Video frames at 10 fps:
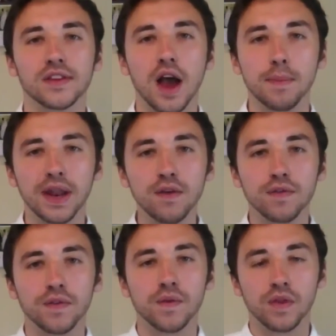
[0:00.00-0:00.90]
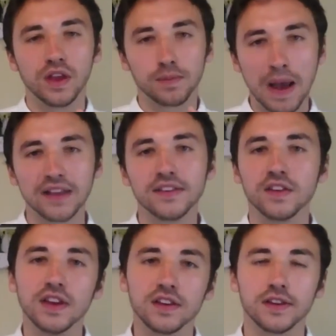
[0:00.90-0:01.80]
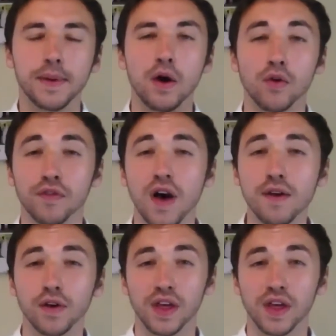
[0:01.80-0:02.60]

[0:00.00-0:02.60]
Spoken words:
I believe this passage teaches us about revival,